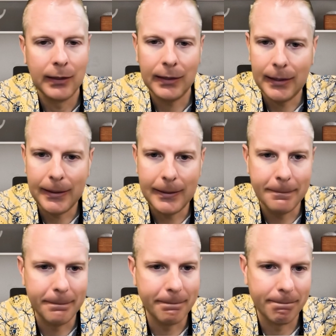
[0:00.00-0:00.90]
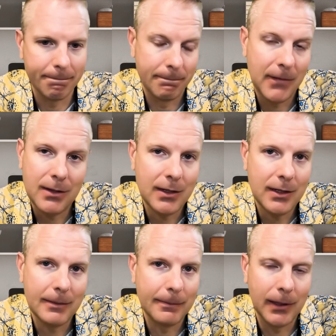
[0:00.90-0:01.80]
And that's
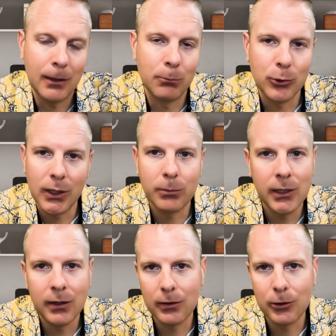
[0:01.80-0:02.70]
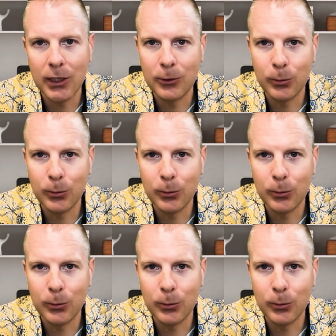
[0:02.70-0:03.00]
it. I'm here to change